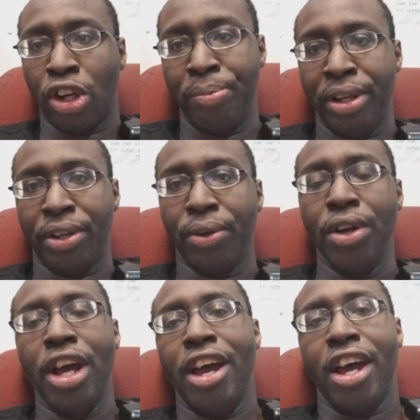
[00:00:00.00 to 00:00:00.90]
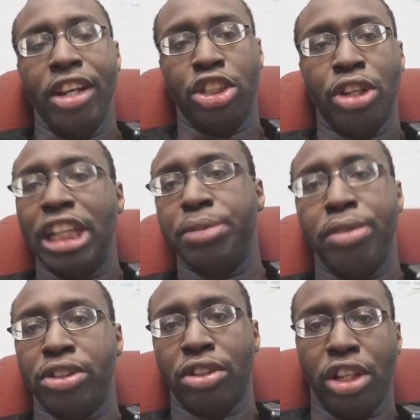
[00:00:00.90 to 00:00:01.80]
the vehicle. The
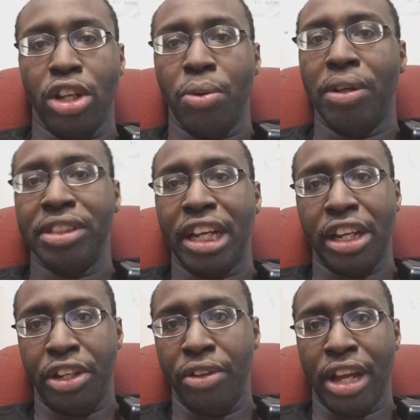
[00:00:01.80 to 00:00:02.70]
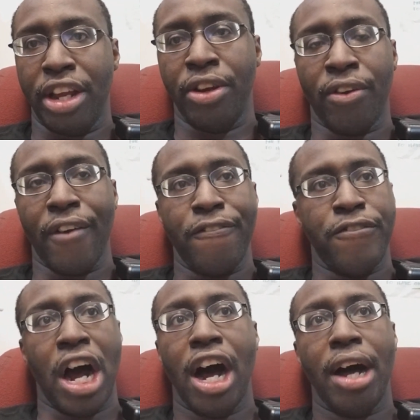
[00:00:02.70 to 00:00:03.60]
transmitters are the only ones that can do that. Your
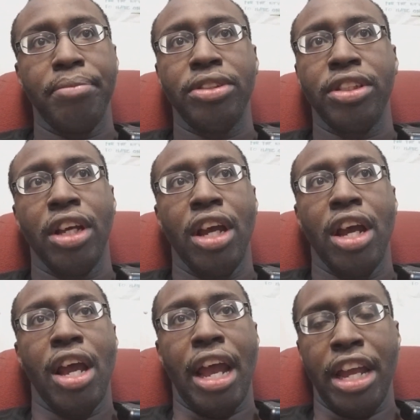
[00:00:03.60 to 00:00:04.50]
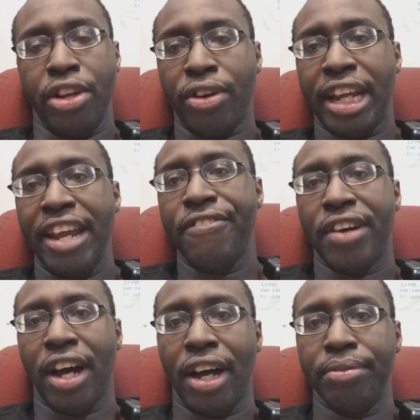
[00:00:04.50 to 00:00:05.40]
fobs and your key
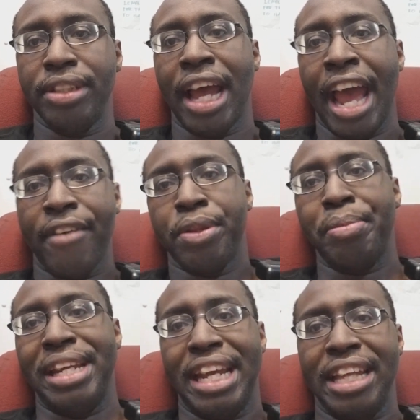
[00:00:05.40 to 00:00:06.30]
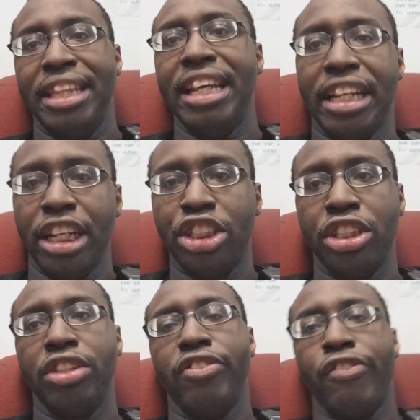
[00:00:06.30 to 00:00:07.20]
fobs have to be in the
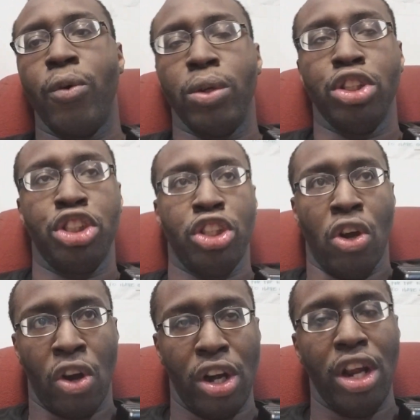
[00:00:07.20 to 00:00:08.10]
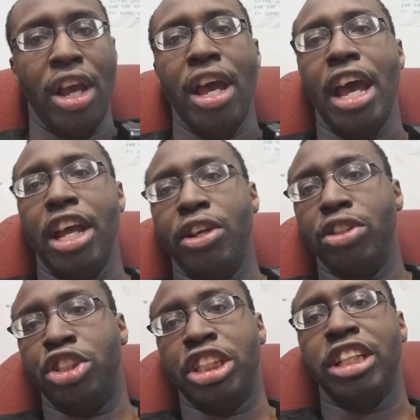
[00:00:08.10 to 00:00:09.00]
ignition for it to start,
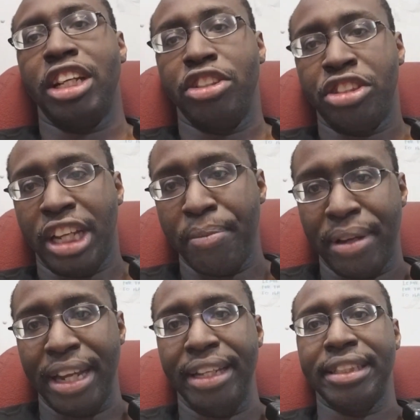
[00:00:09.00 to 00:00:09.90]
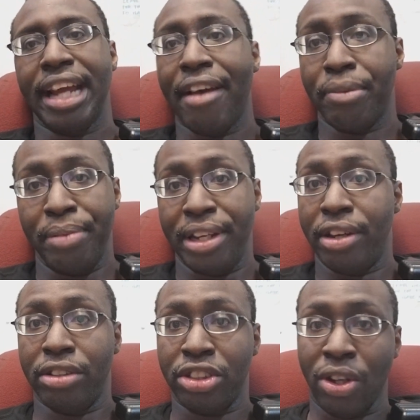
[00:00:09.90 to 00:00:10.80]
and just like your Skim keys, they have to be in
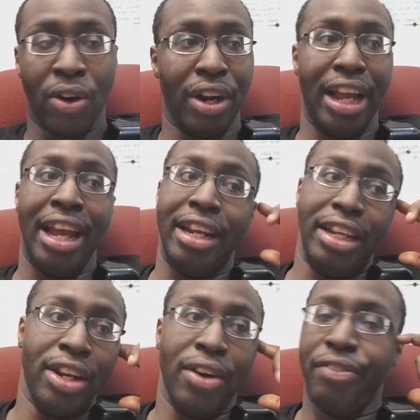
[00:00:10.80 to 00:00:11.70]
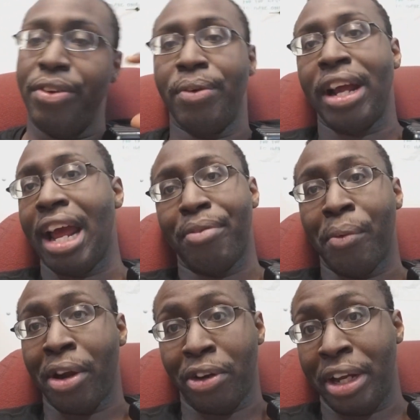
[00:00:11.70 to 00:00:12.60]
there to start. And you know, if you have a
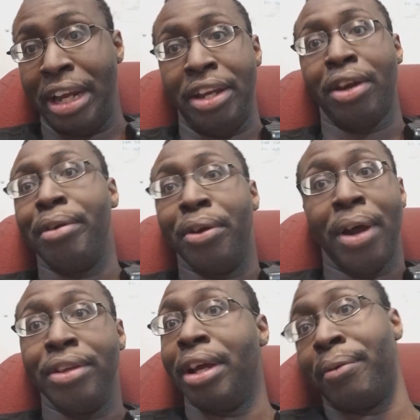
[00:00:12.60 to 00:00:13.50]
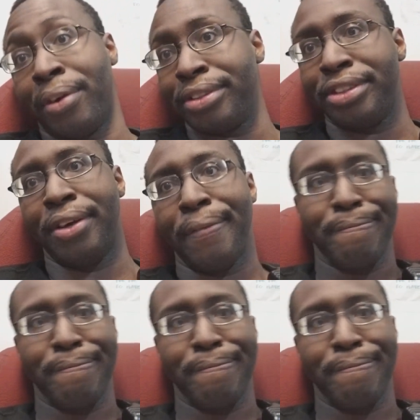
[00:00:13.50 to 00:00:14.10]
regular key, you already know how that works. So